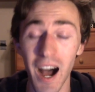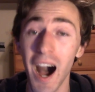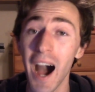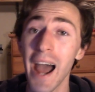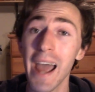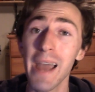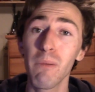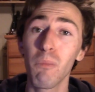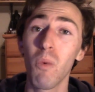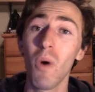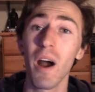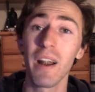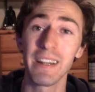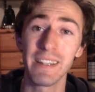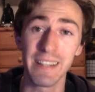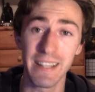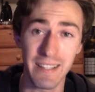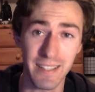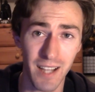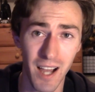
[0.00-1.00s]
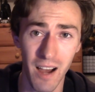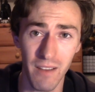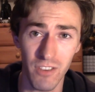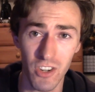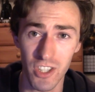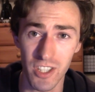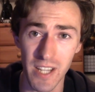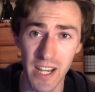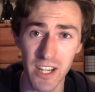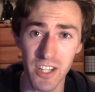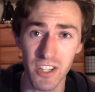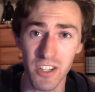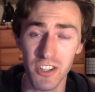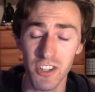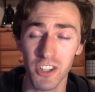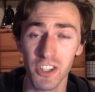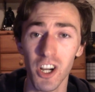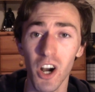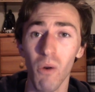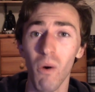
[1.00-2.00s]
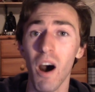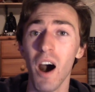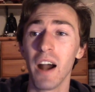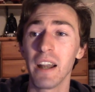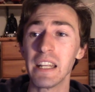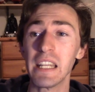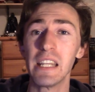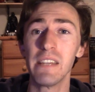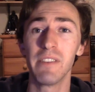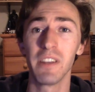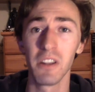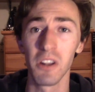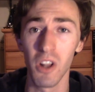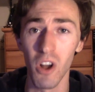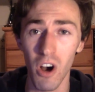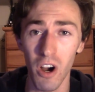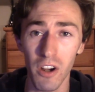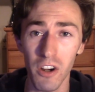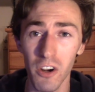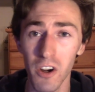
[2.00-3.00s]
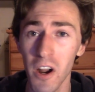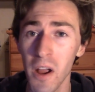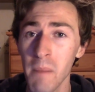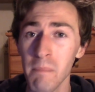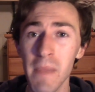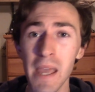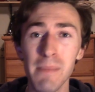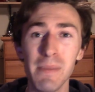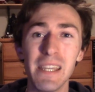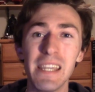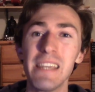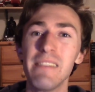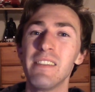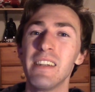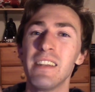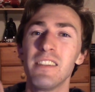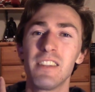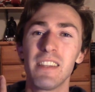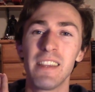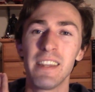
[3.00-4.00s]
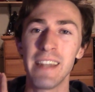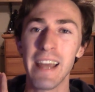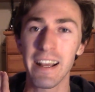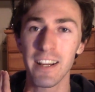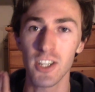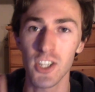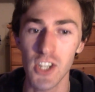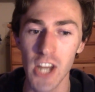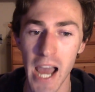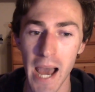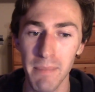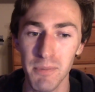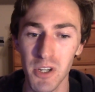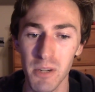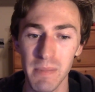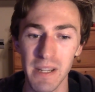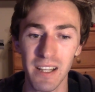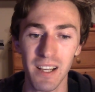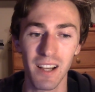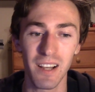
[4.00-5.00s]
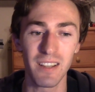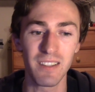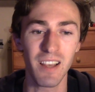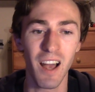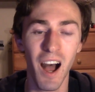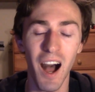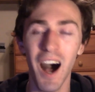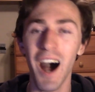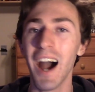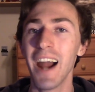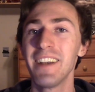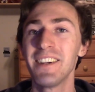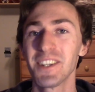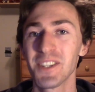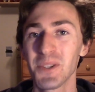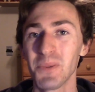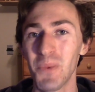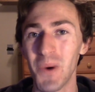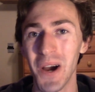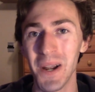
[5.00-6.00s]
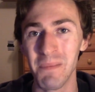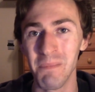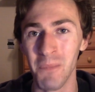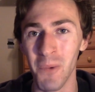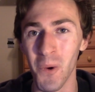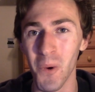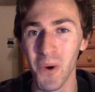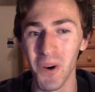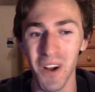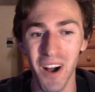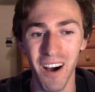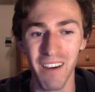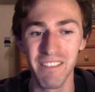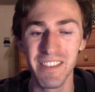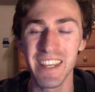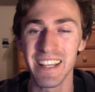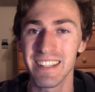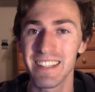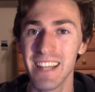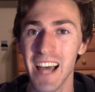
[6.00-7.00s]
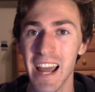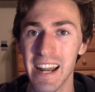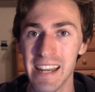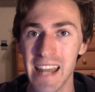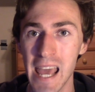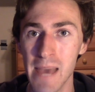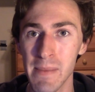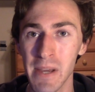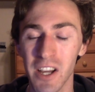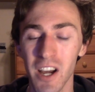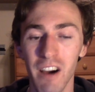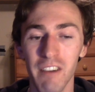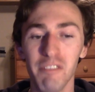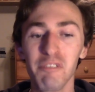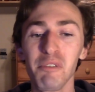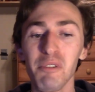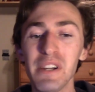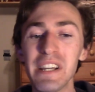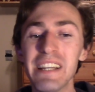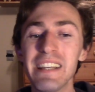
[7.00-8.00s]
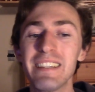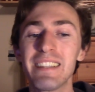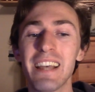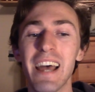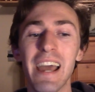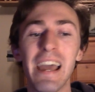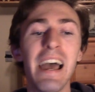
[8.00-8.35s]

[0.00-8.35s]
I wanted this conversation to go on even longer, maybe even into the next chapter, because I just want more of this dynamic of Rize